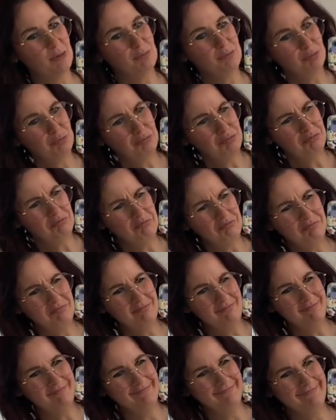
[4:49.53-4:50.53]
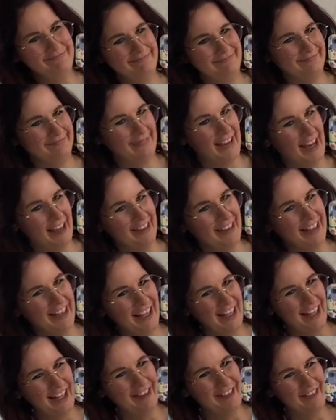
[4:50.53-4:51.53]
Mm, I think
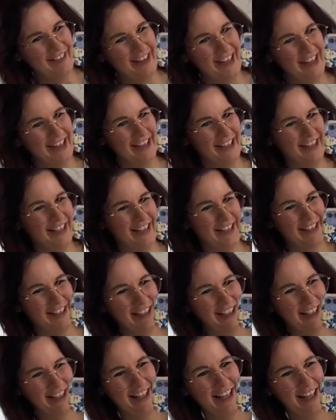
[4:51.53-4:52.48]
I love it.